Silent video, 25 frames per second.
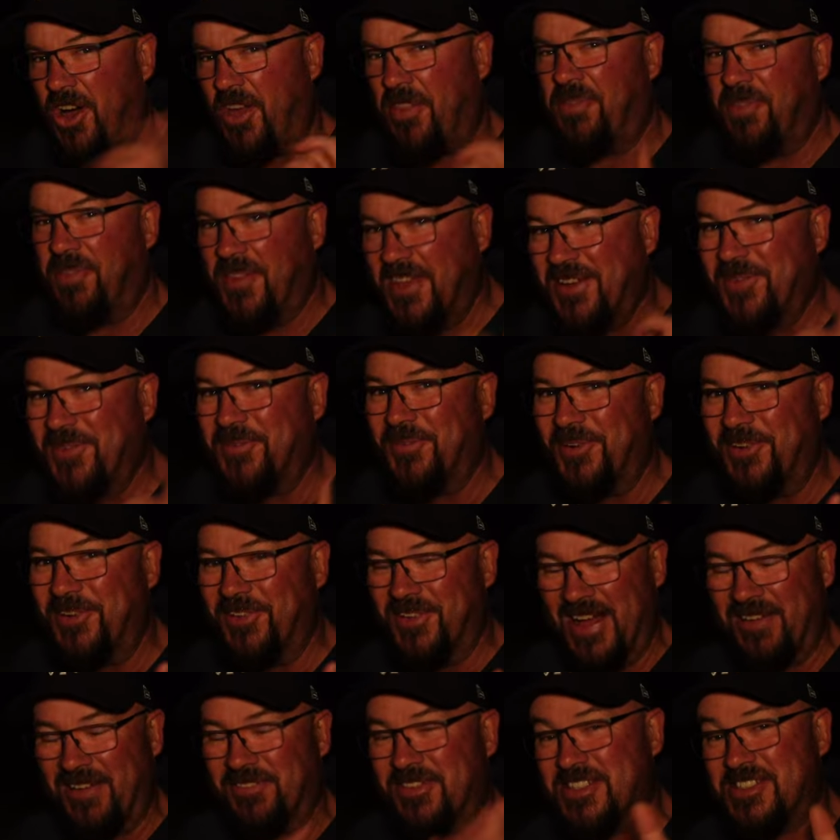I think it
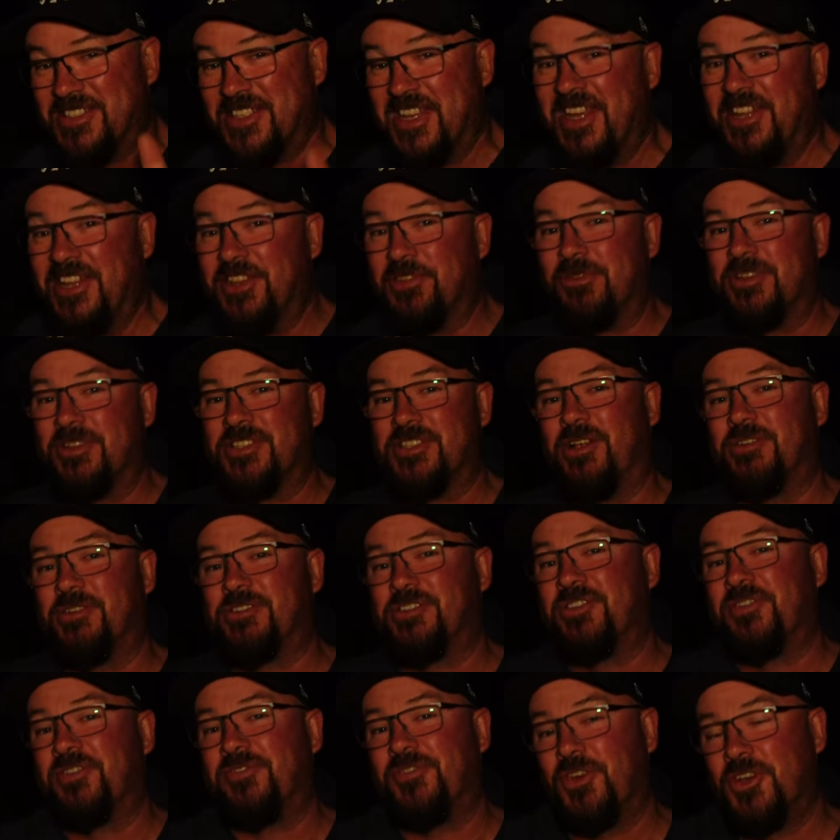will. After seeing the
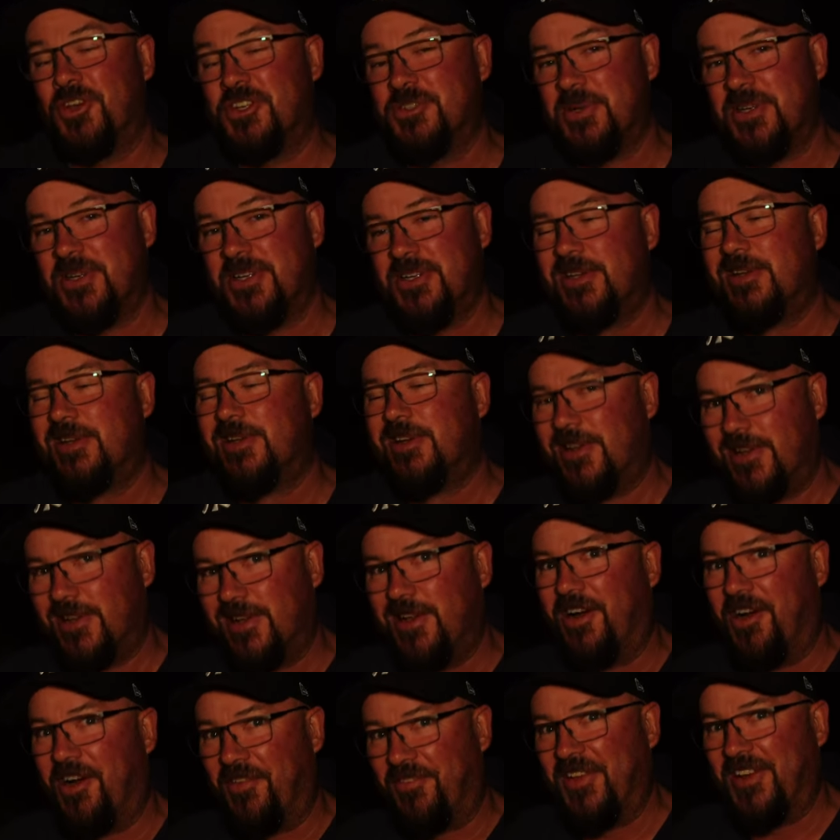results of the first one,
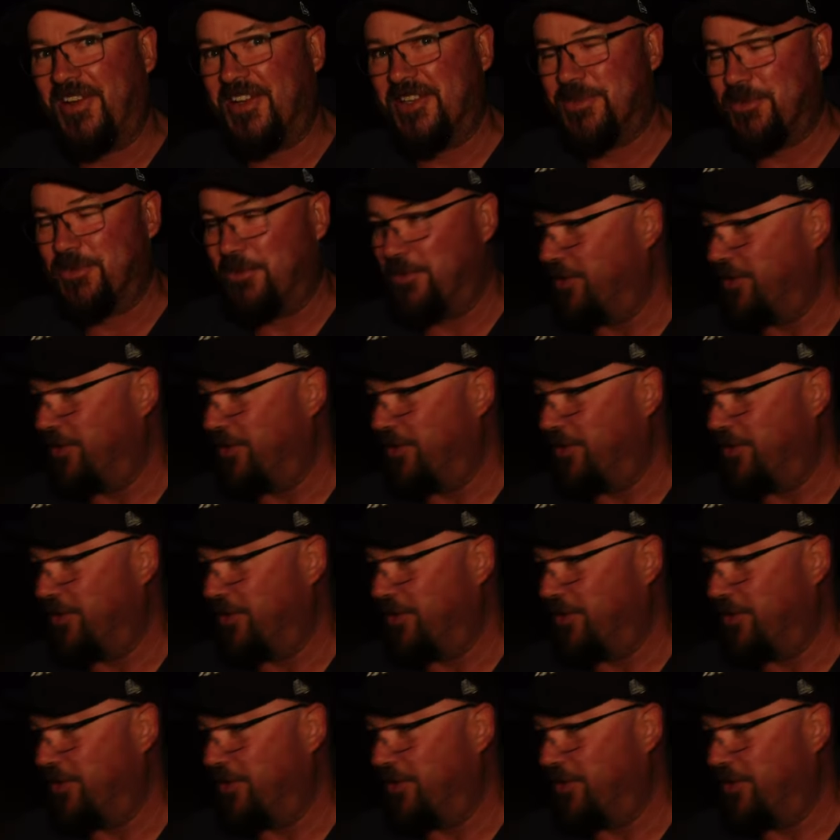I think this will